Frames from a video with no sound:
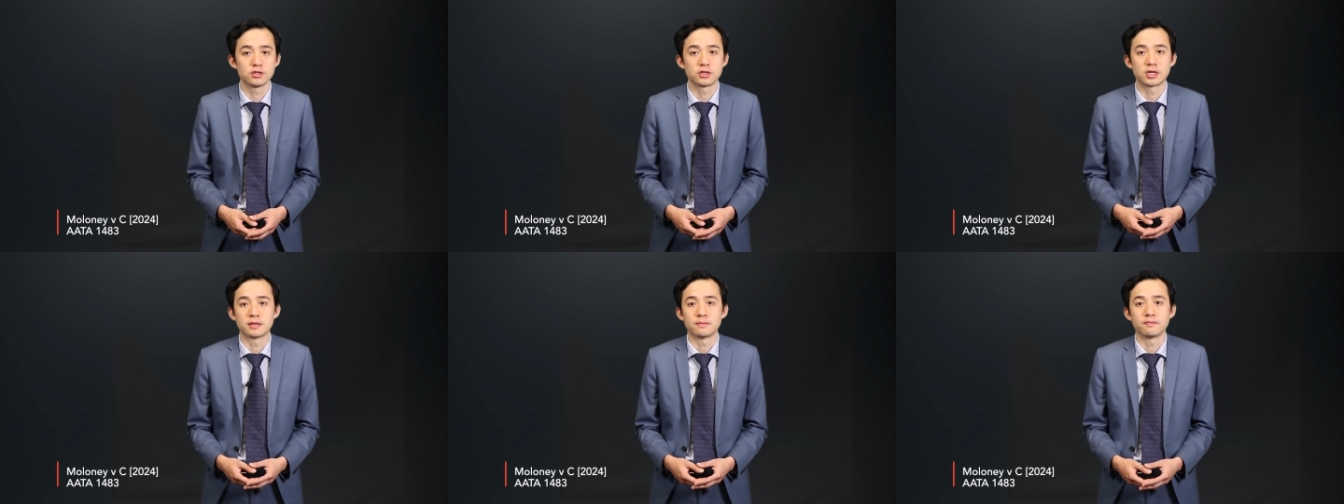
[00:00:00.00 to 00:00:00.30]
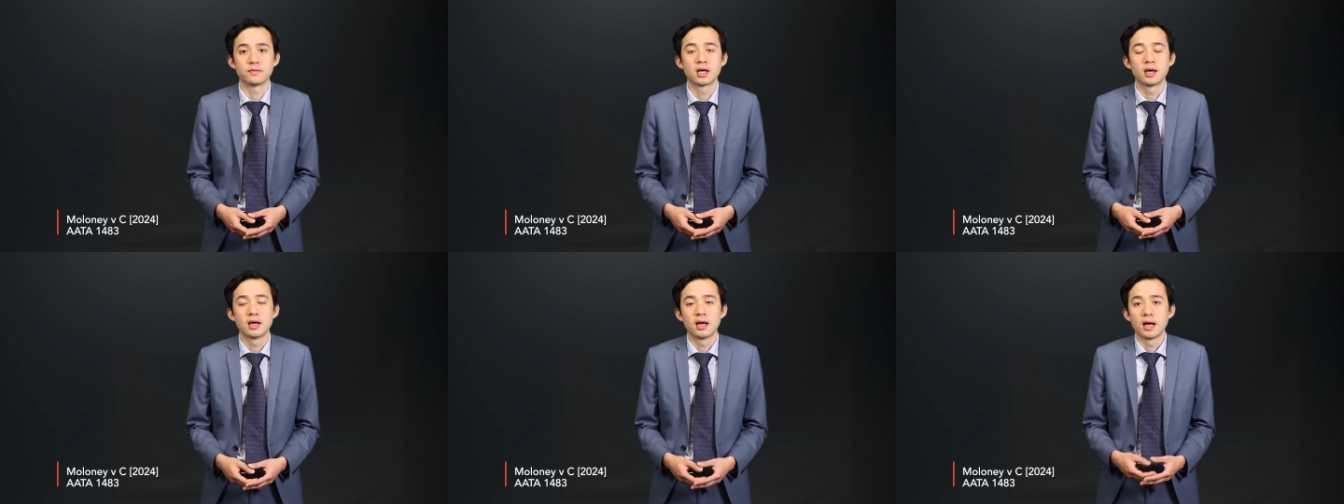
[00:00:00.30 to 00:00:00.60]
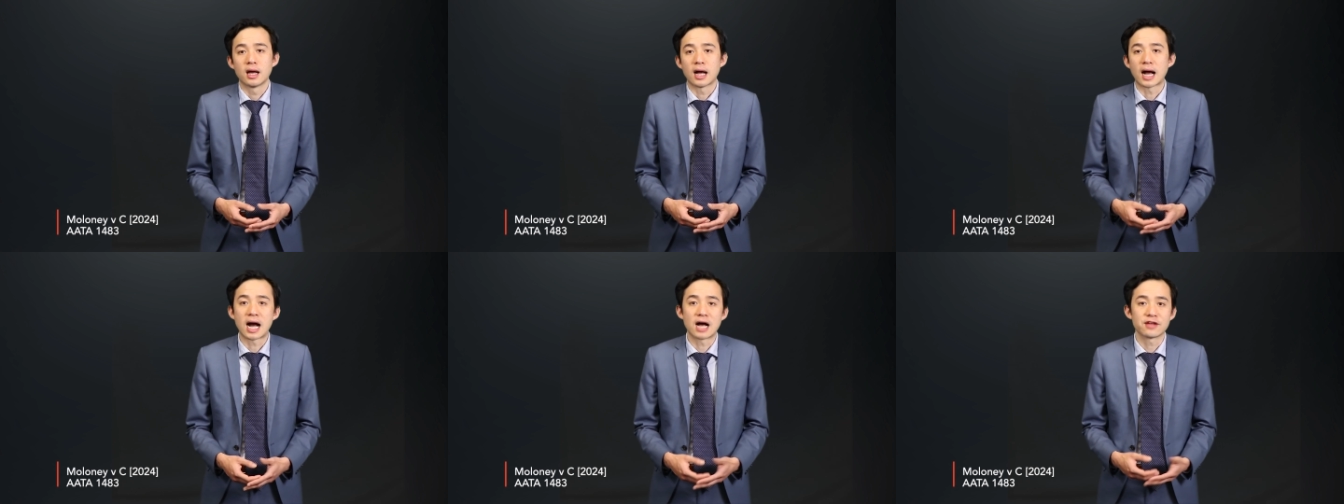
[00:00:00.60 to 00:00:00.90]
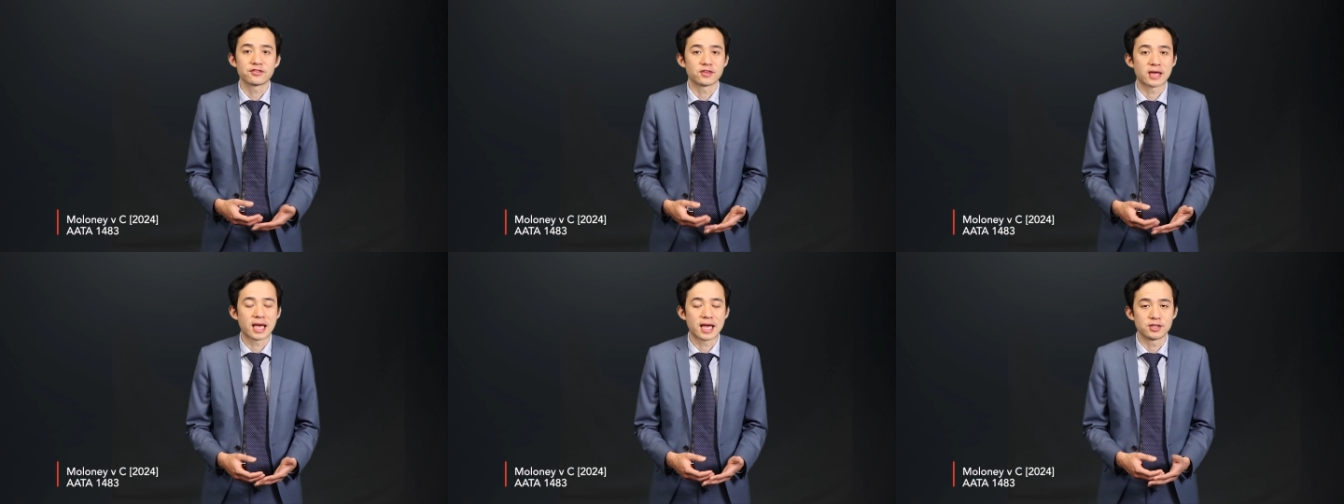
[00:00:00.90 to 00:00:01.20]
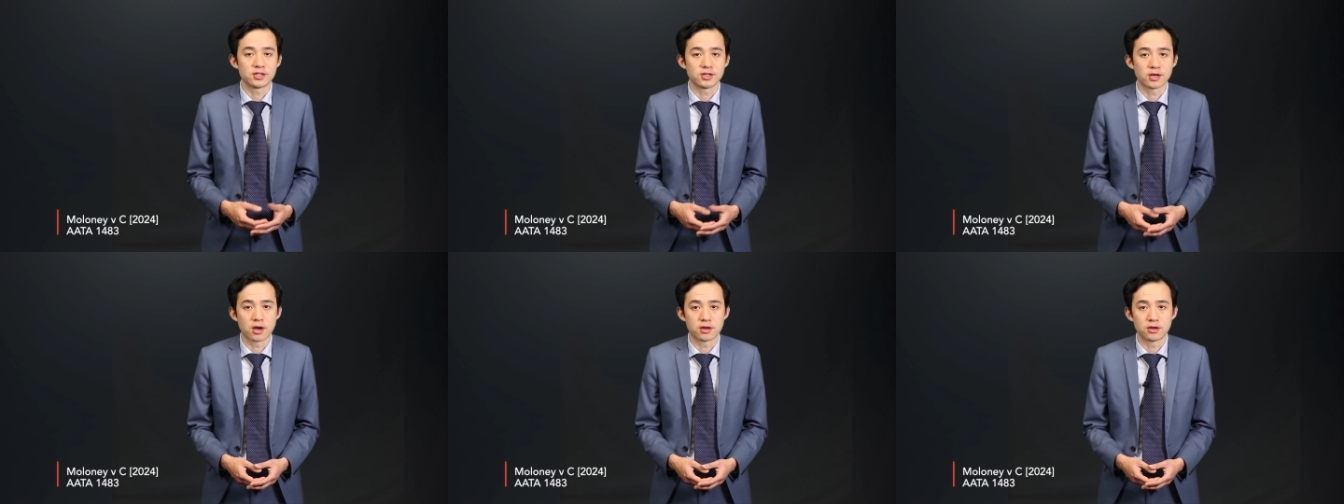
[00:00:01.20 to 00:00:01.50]
You can ask the
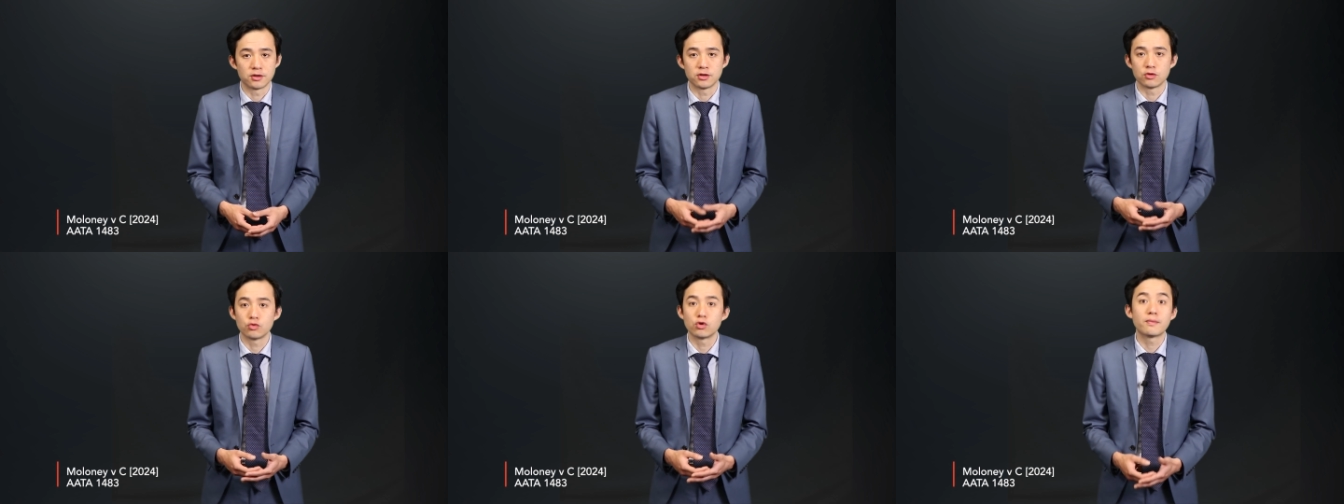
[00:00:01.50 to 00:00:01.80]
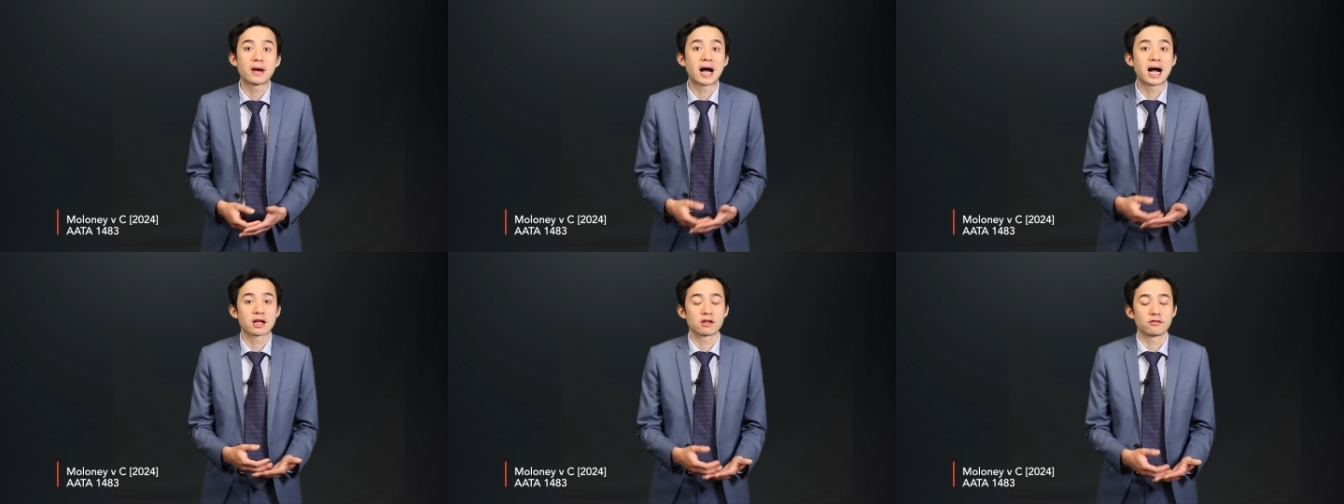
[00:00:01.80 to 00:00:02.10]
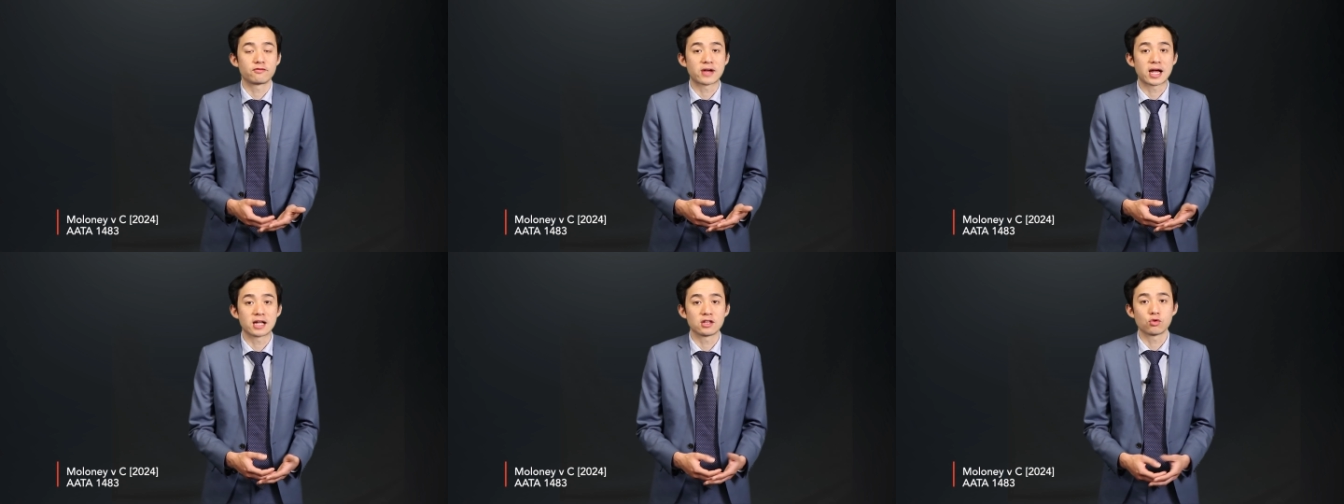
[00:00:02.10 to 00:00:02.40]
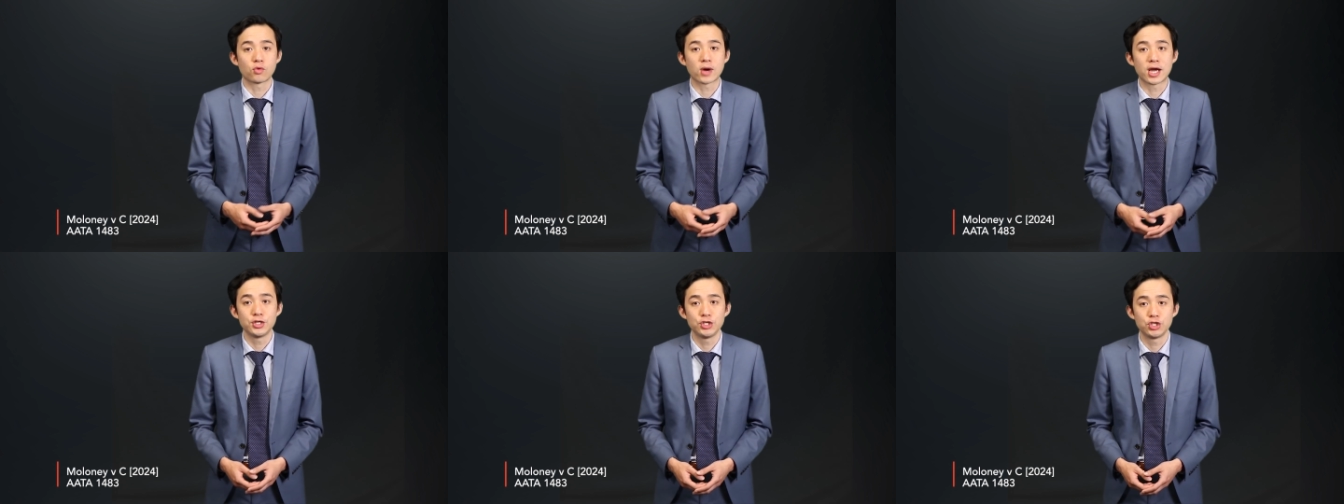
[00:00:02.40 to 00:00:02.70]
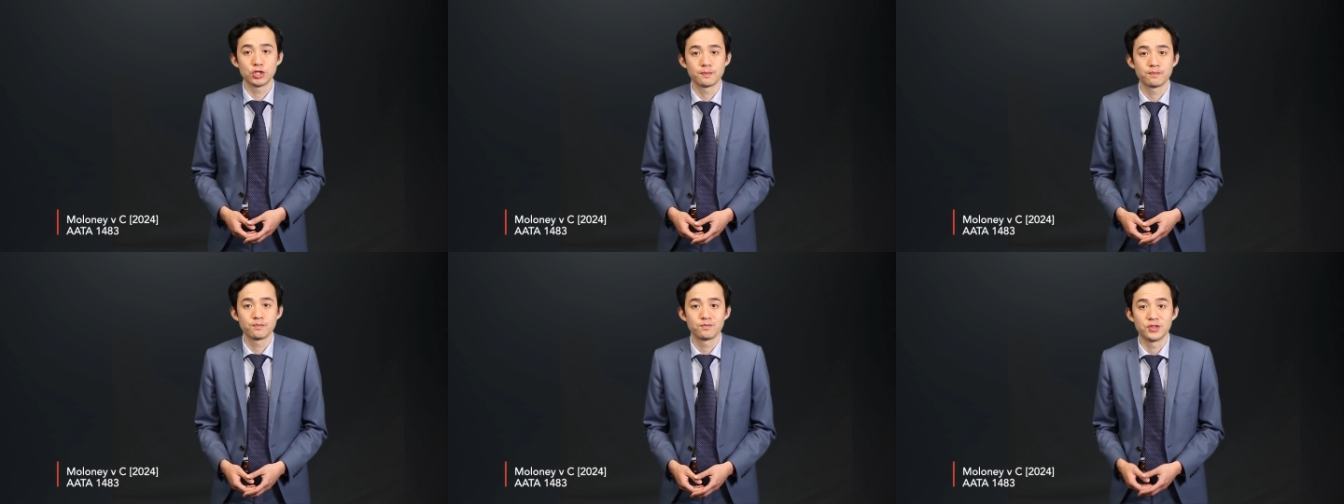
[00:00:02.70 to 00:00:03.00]
ATO to do a market
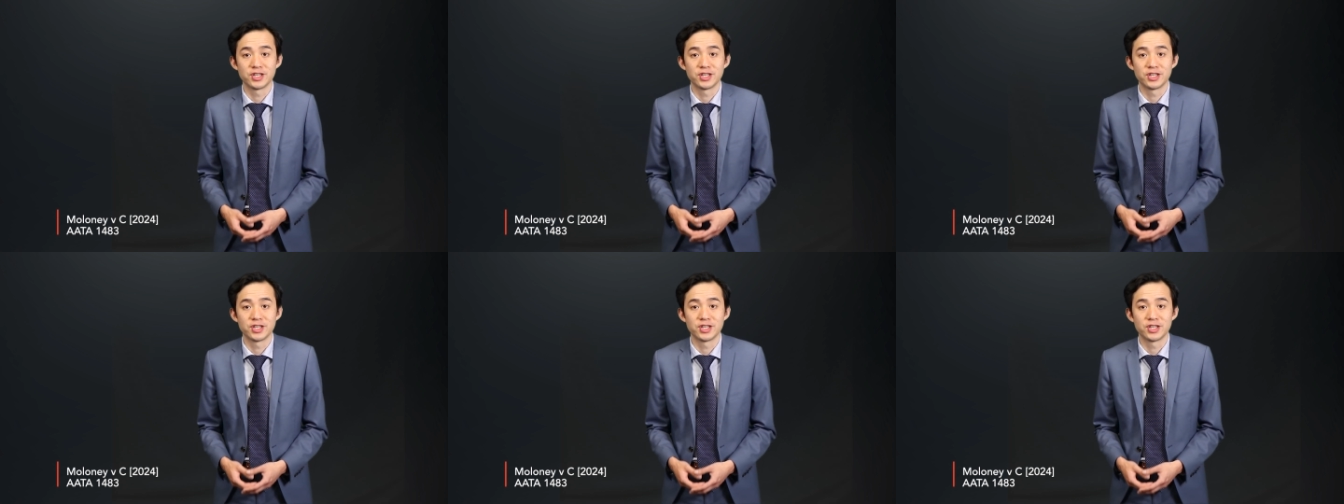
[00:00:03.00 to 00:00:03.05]
valuation.